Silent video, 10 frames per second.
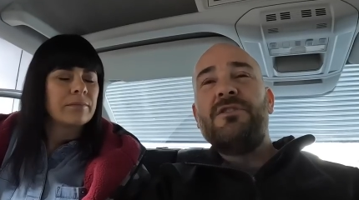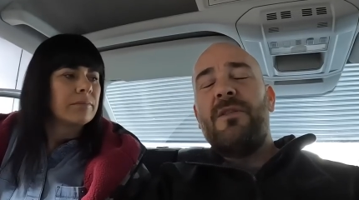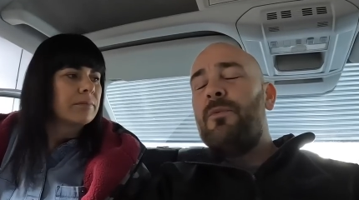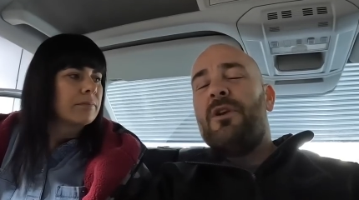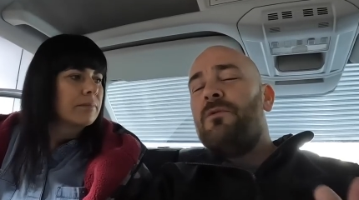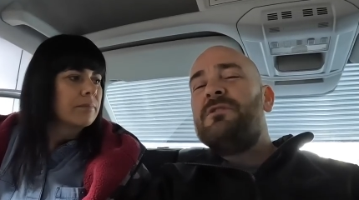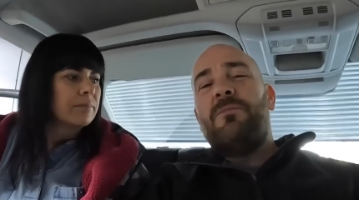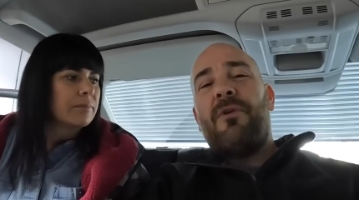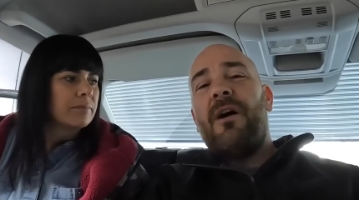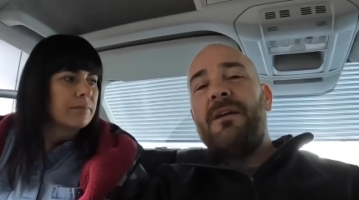Speaker 1: So there were no
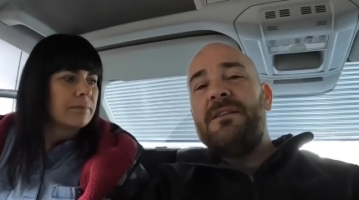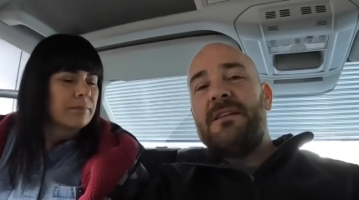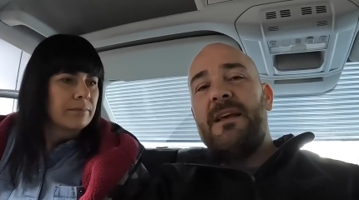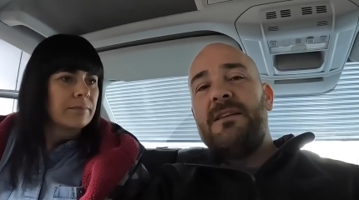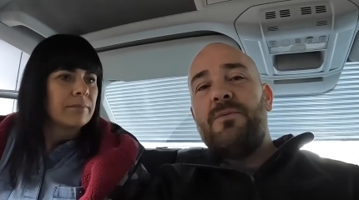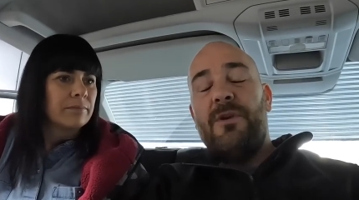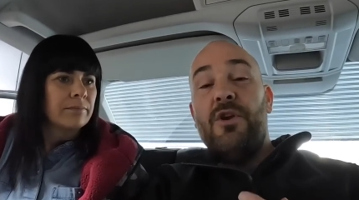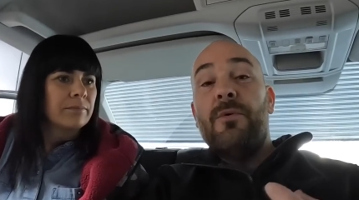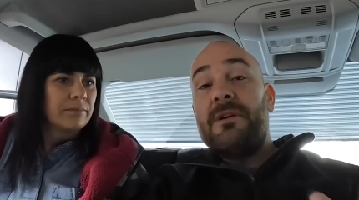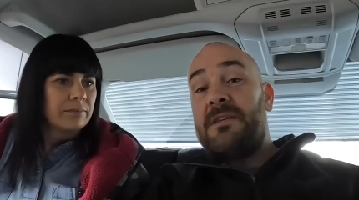surprises. We mm.
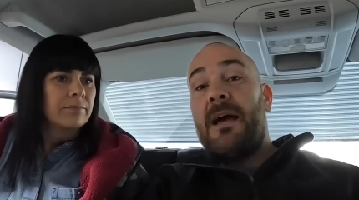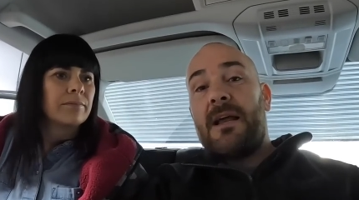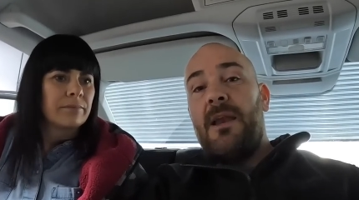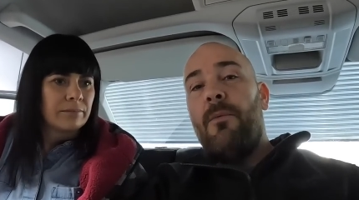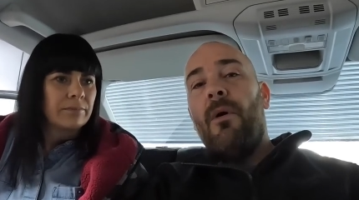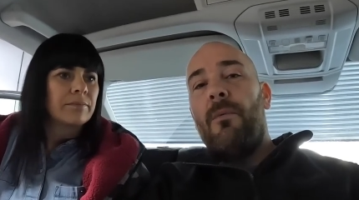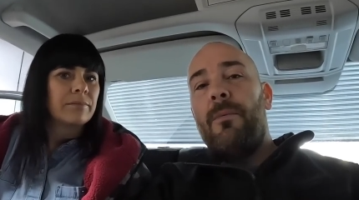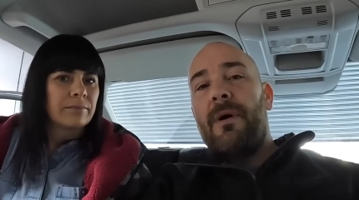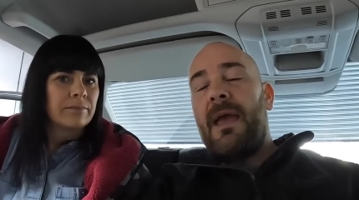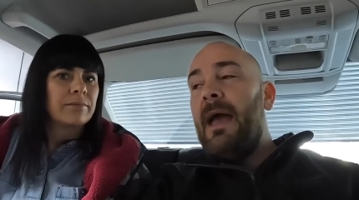knew exactly what we
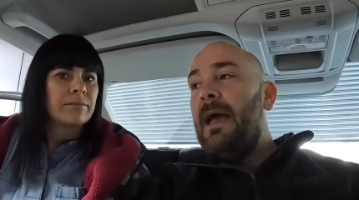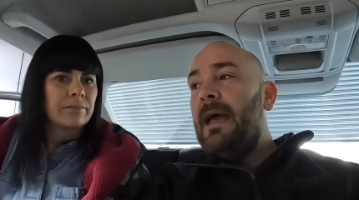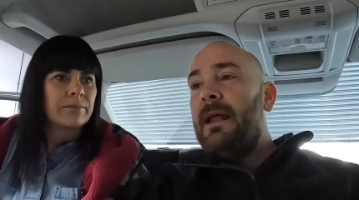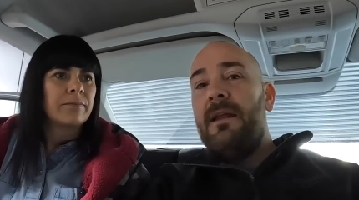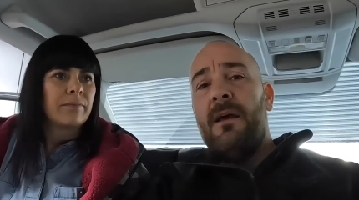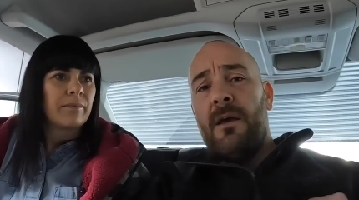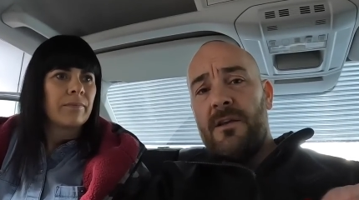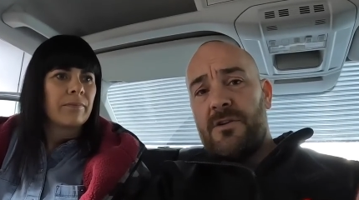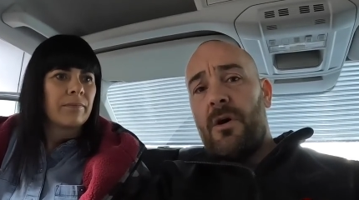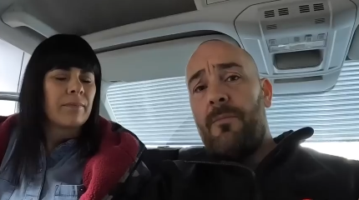were getting.
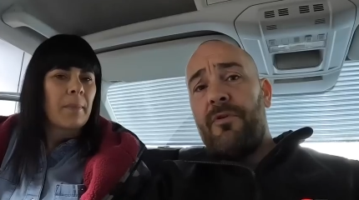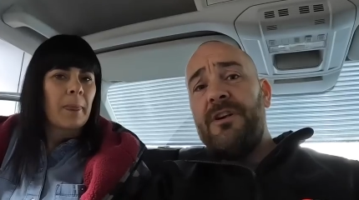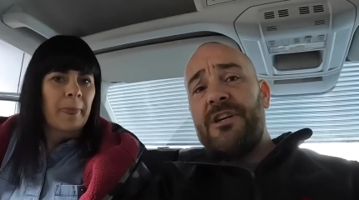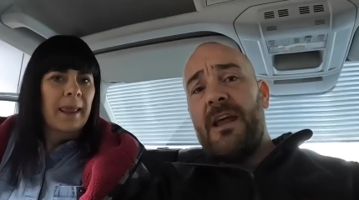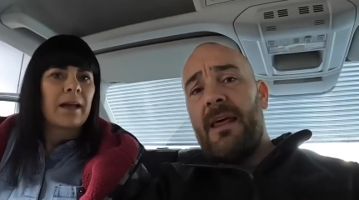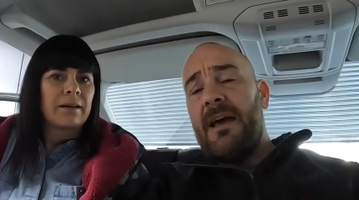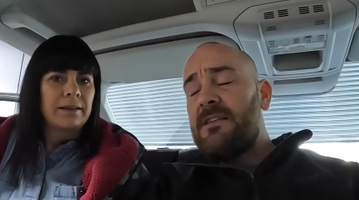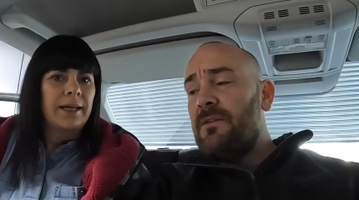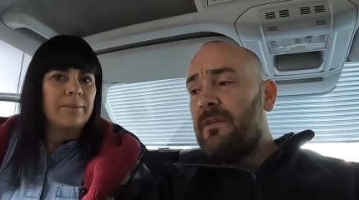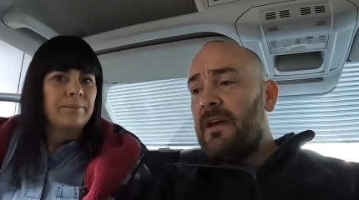So I appreciate that.
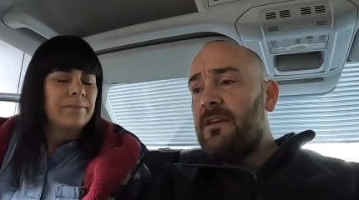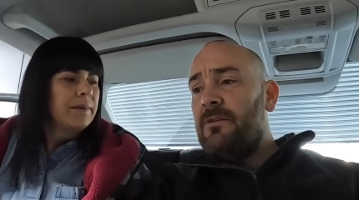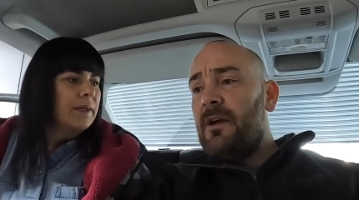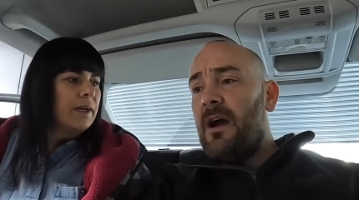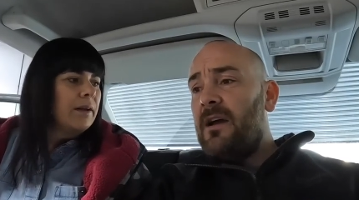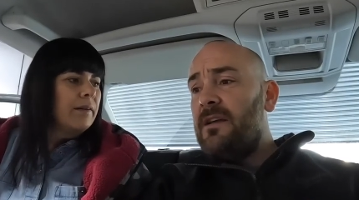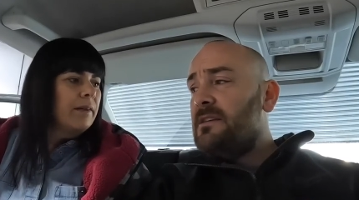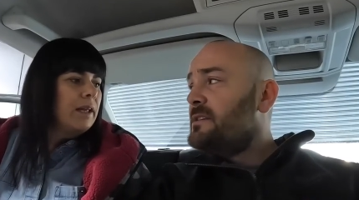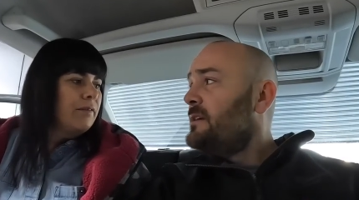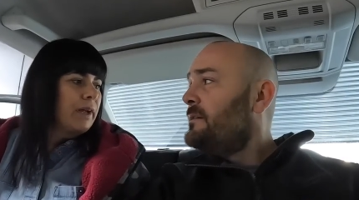So yeah. thank you guys.
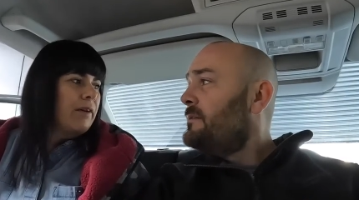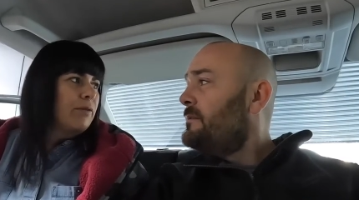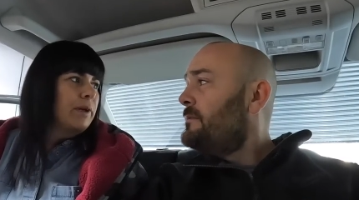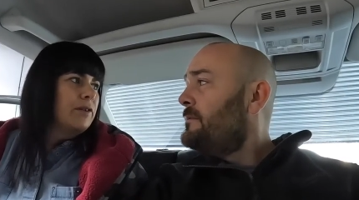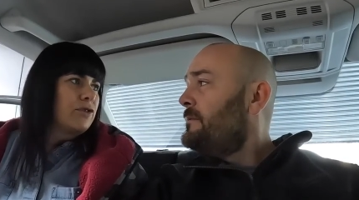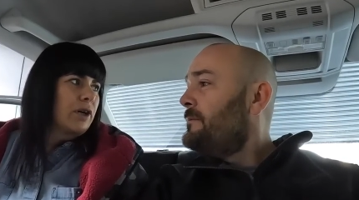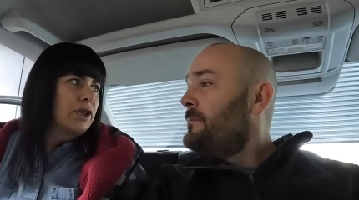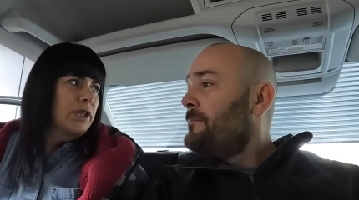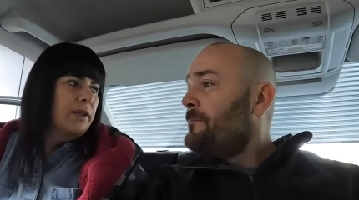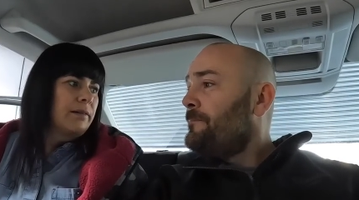They even
Speaker 2: gave you an
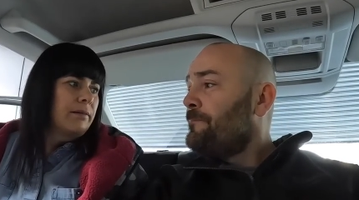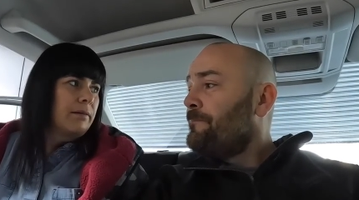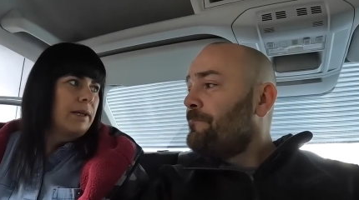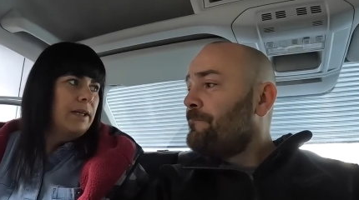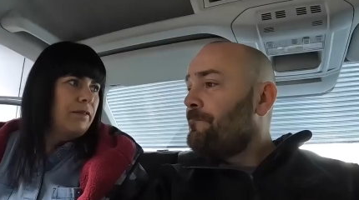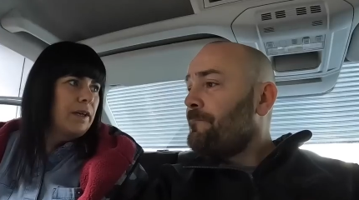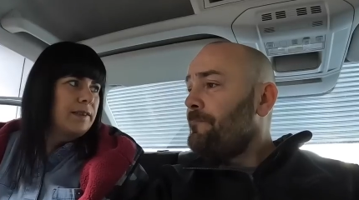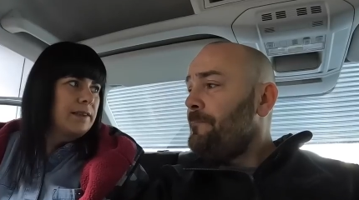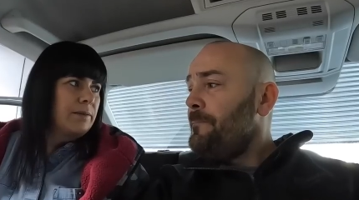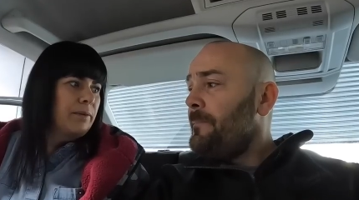instruction leaflet,
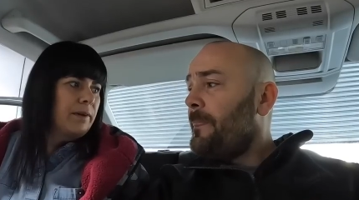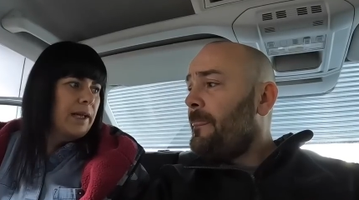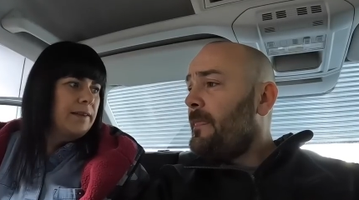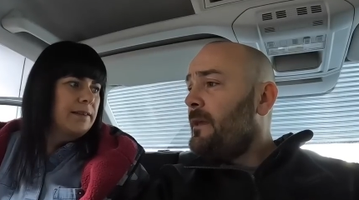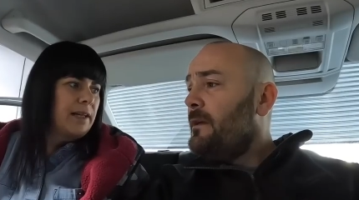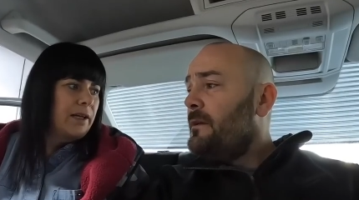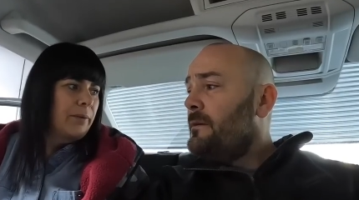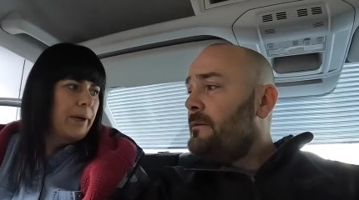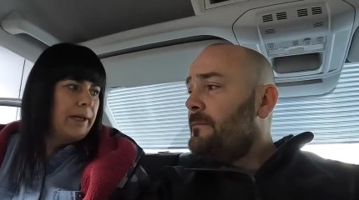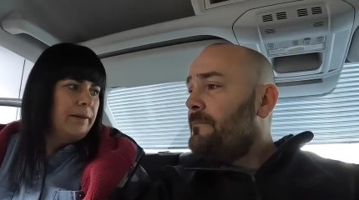didn't they, to take
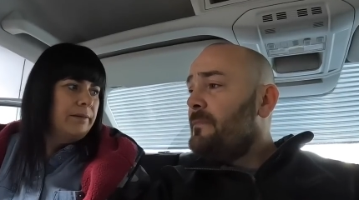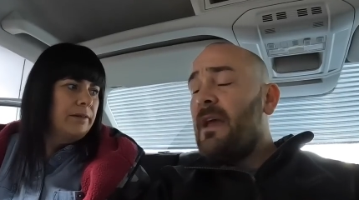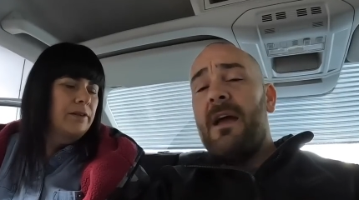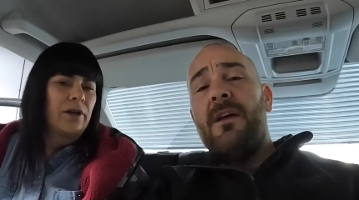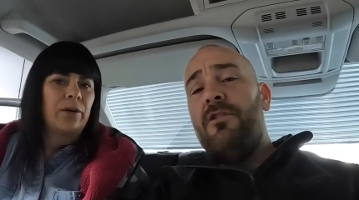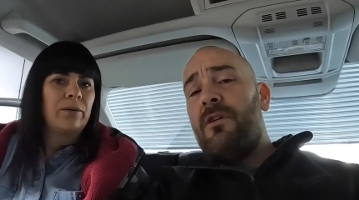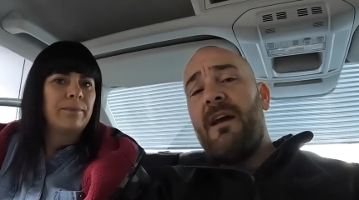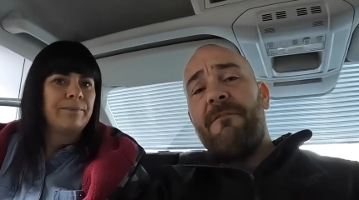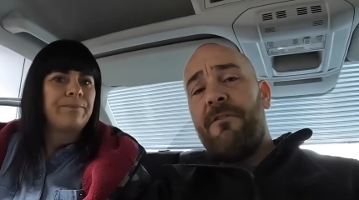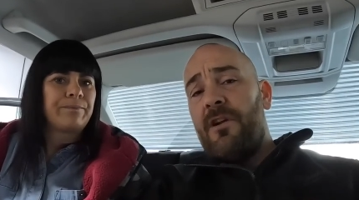away? Yeah, so.
Speaker 1: you
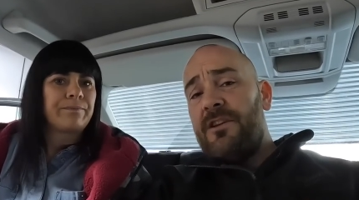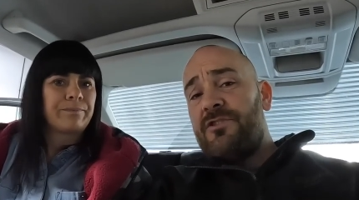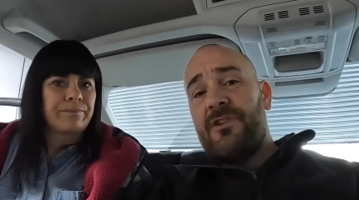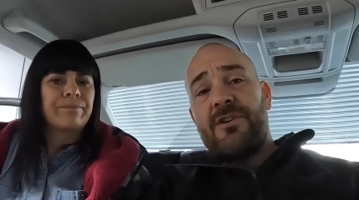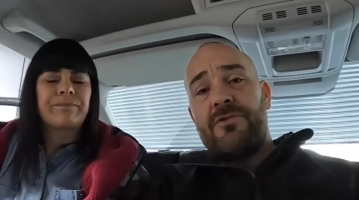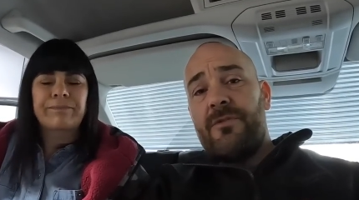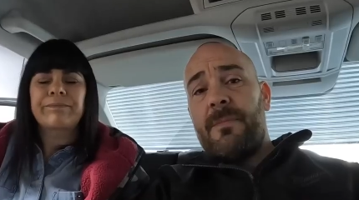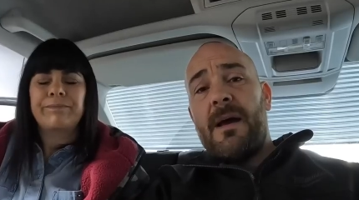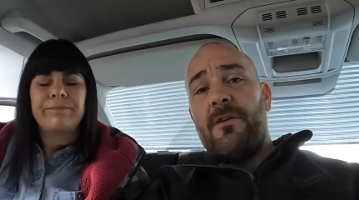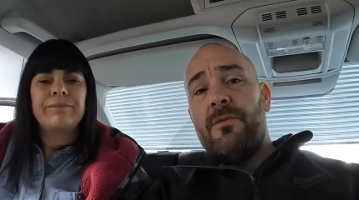get full instruction
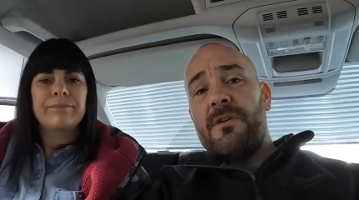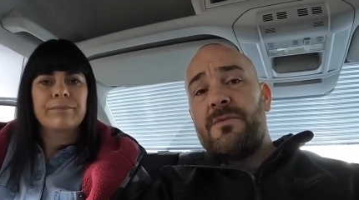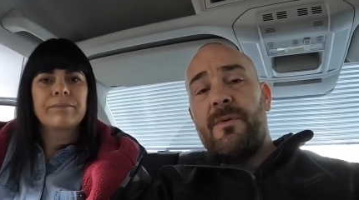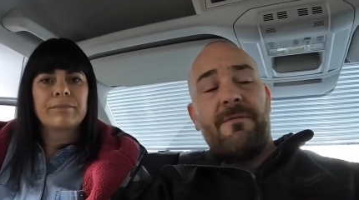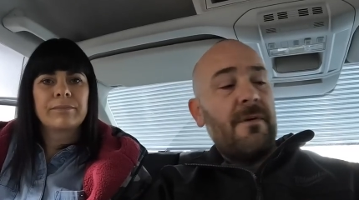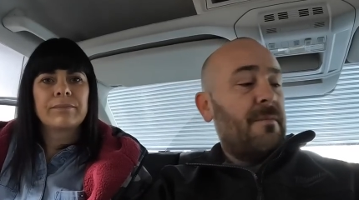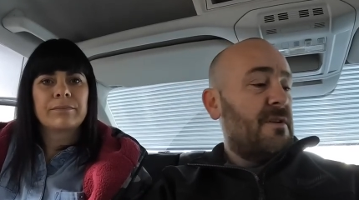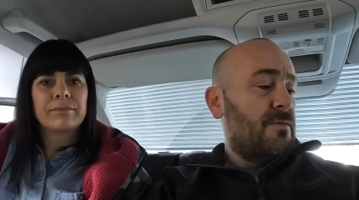manuals with them as